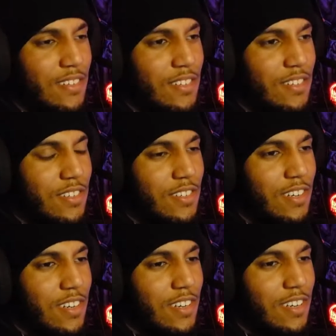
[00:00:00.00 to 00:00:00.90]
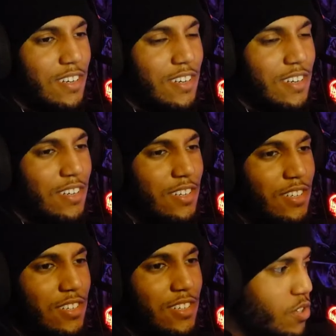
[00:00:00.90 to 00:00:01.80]
Sheesh.
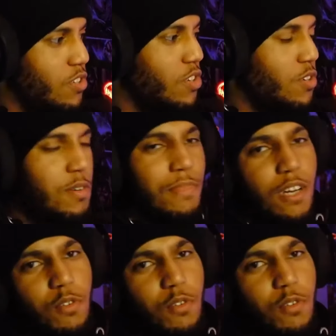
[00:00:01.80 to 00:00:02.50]
You know what, man?